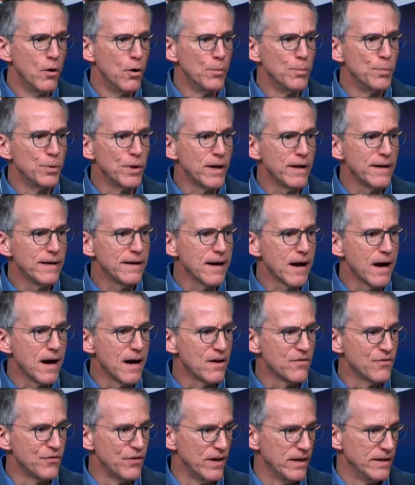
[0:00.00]
on playing
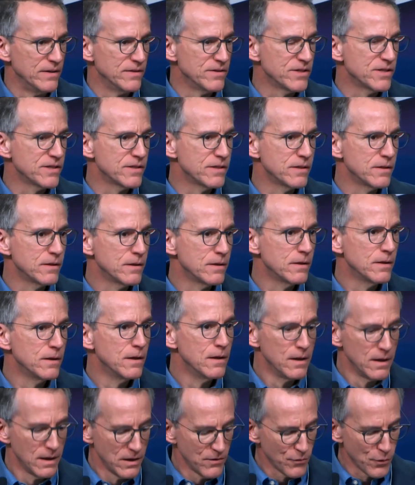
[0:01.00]
offense.
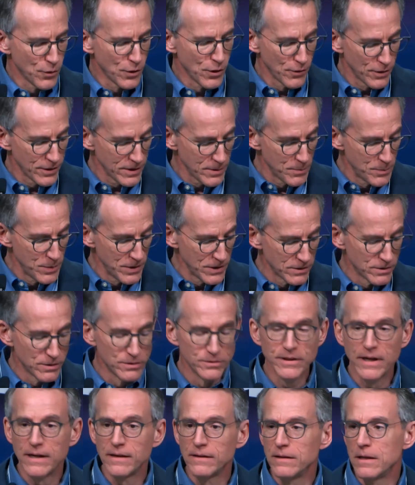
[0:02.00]
If we're going to
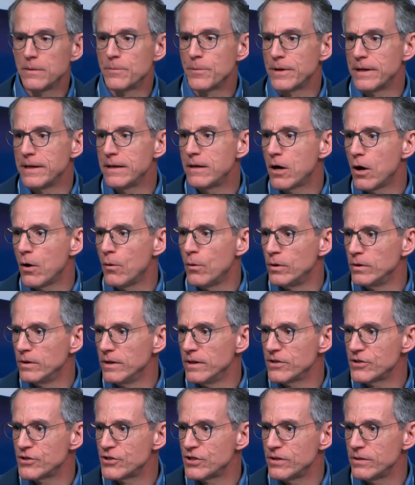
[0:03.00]
build a Liberty
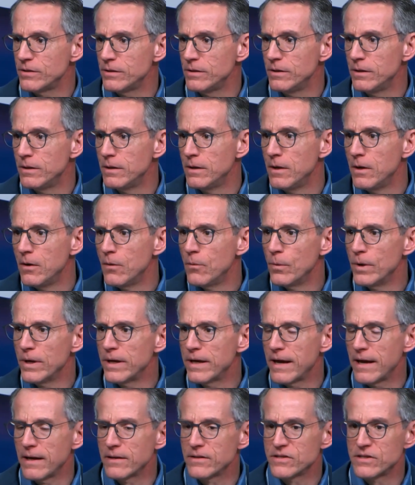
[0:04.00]
coalition, we
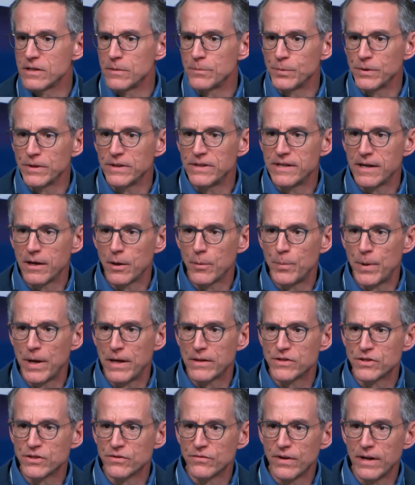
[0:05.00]
can't simply tell
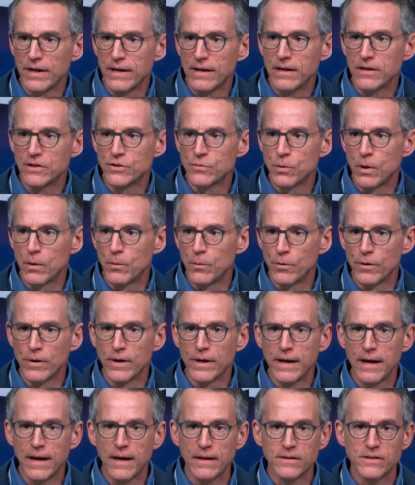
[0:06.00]
Pennsylvanians what we're
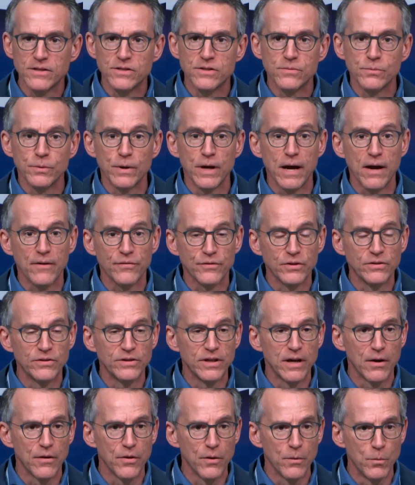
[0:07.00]
against. We have to
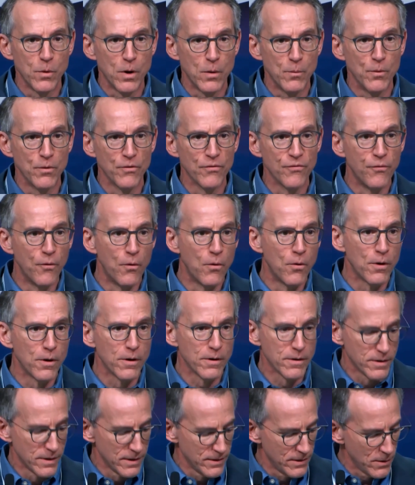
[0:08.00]
tell them what we're
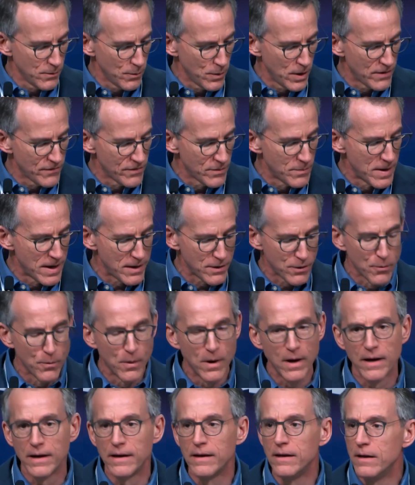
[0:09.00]
for and that we have a better
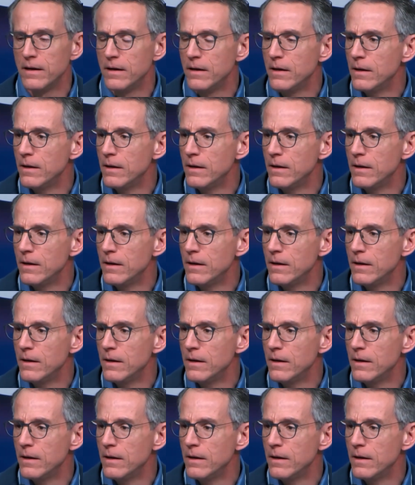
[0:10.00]
way.